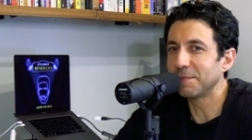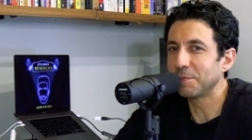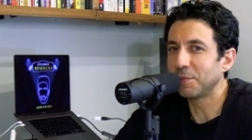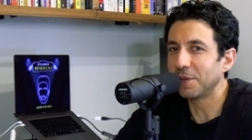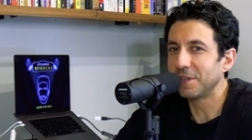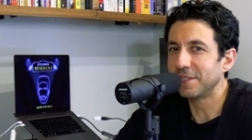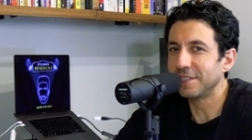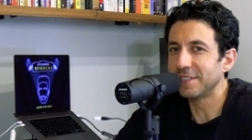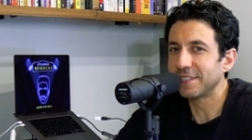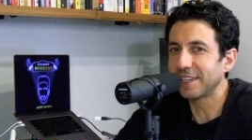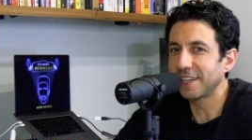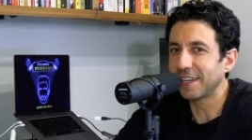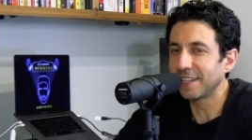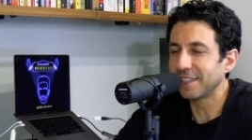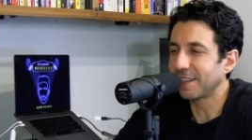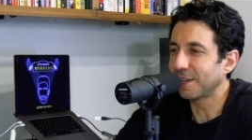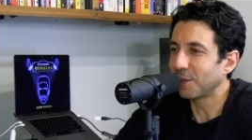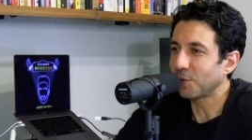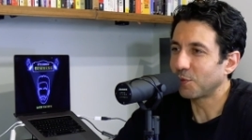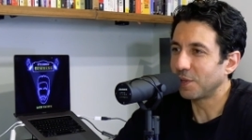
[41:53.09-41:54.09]
important. I get
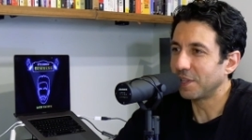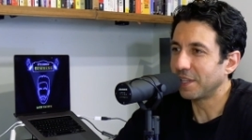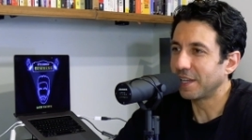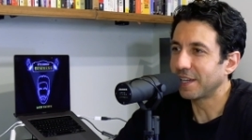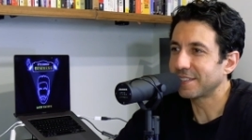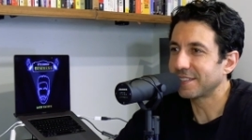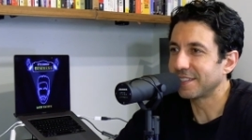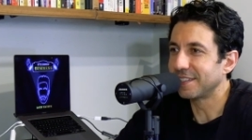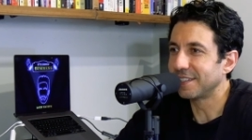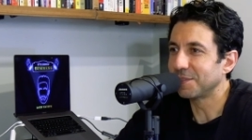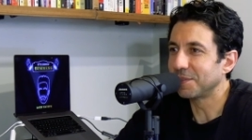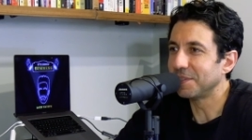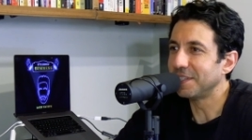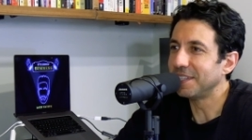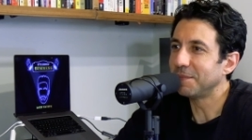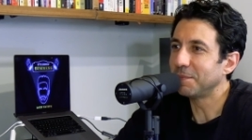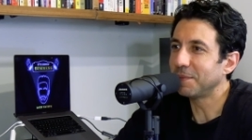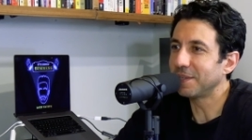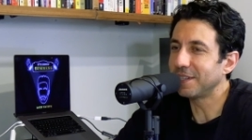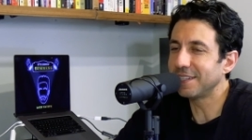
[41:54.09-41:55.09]
like 3 likes on a
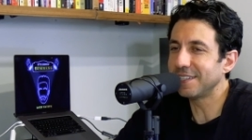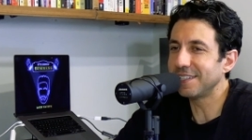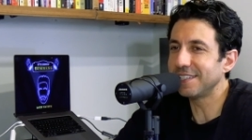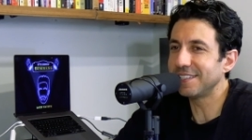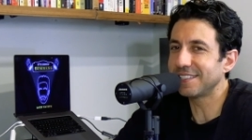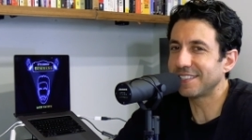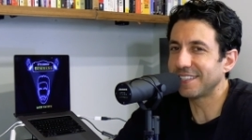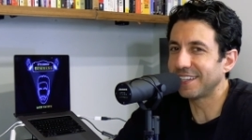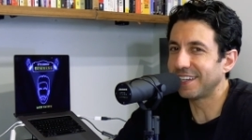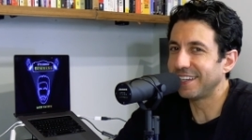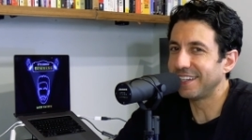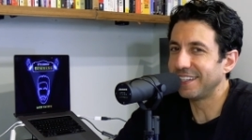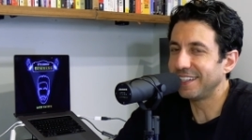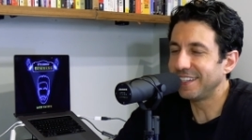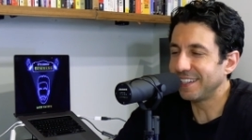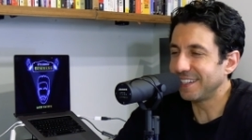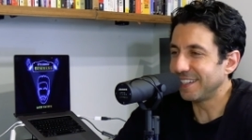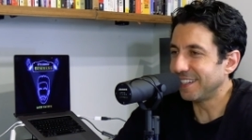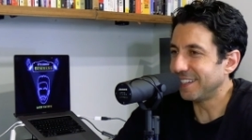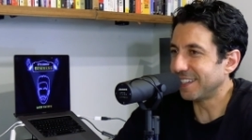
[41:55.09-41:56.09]
tweet, but it is
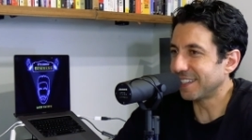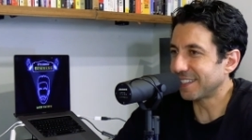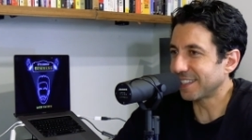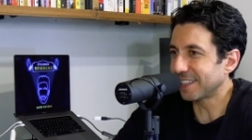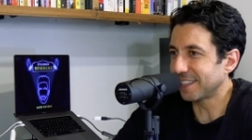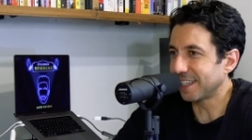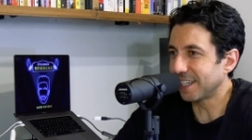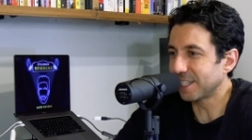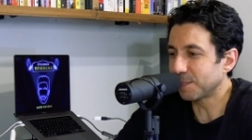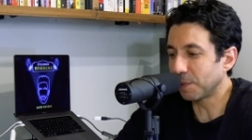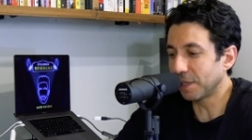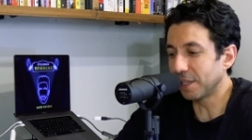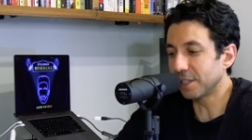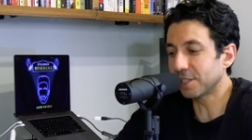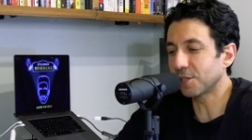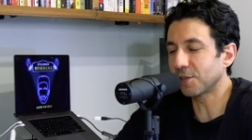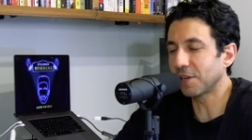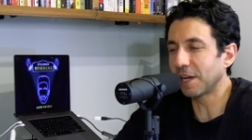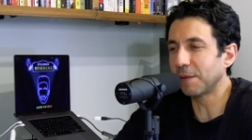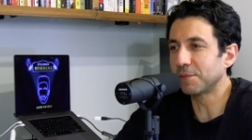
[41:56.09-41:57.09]
it does exist. But
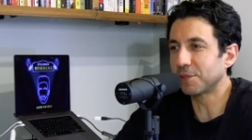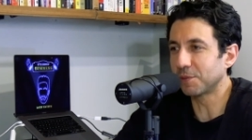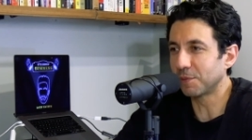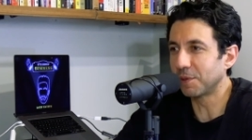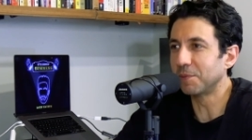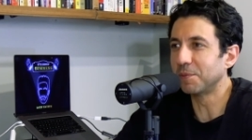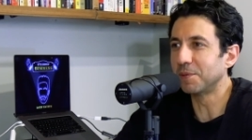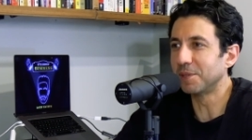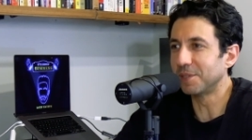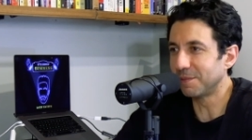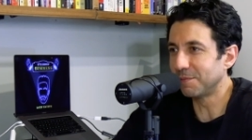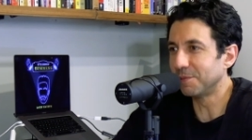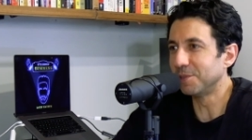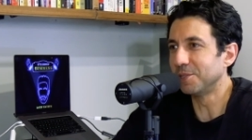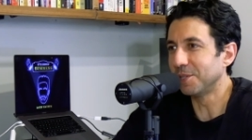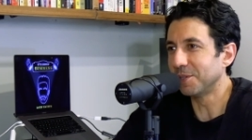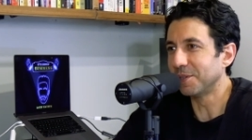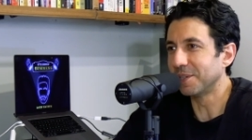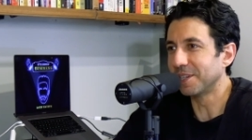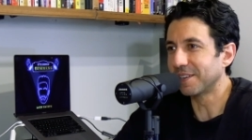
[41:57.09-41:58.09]
Instagram's the one we're
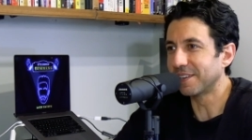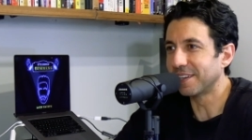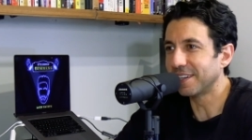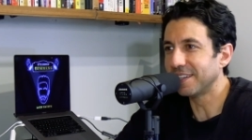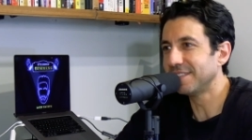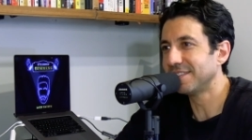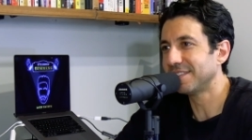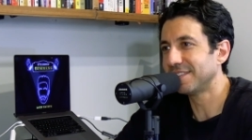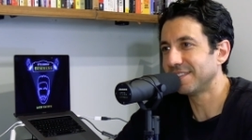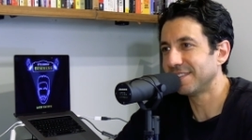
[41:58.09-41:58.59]
doing, right?